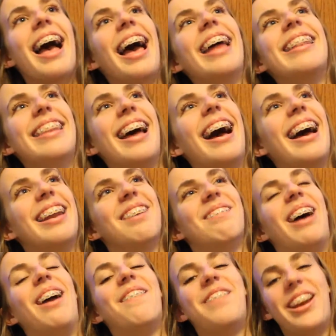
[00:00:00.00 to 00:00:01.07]
And
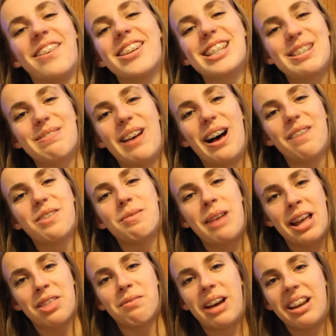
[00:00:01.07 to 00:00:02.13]
then my favorite smell from
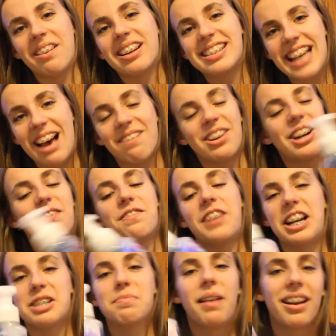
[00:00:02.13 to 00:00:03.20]
Bath & Body Works ever,
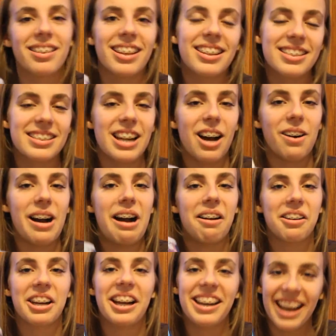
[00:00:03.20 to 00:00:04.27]
fresh sparkling snow,
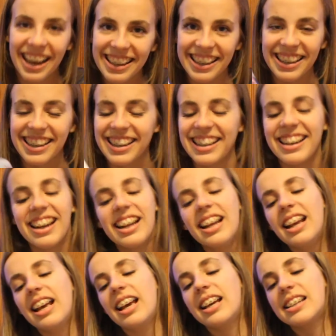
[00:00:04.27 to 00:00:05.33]
how could I not get it?
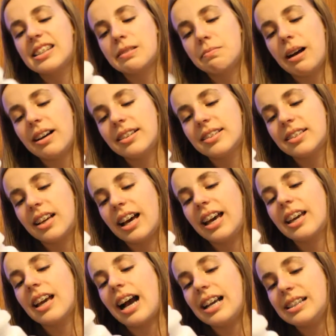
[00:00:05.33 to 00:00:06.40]
It smells
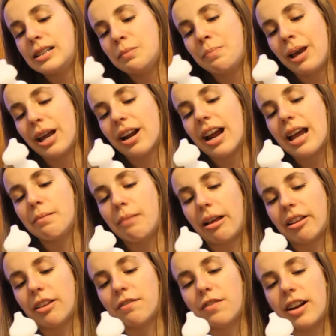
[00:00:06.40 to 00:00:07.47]
like icy pear and
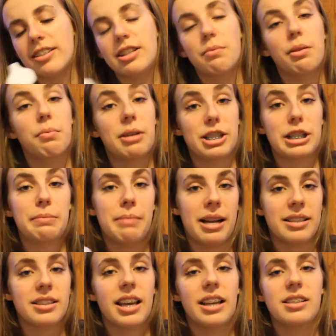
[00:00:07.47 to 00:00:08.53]
melon frosted with winter
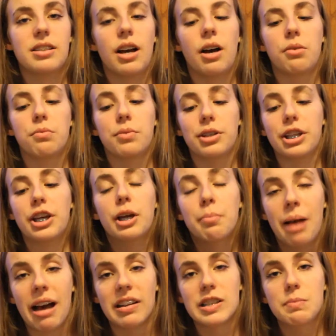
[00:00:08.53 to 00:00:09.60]
musk. It's a really
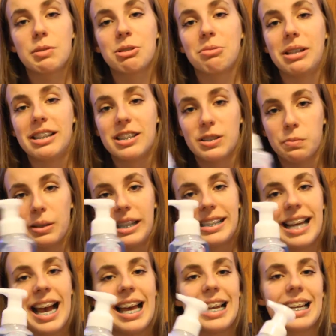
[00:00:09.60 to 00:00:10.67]
good balance between
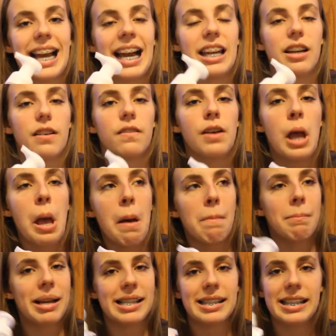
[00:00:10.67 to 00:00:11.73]
sweet and kind of
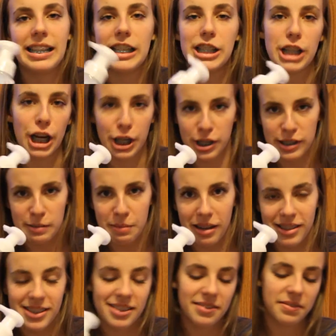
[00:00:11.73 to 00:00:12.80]
musky, darker
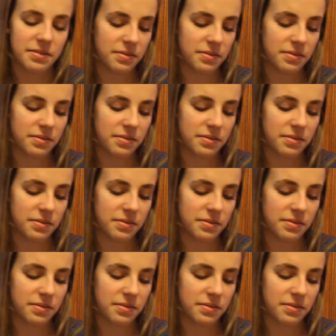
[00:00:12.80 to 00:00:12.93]
smells.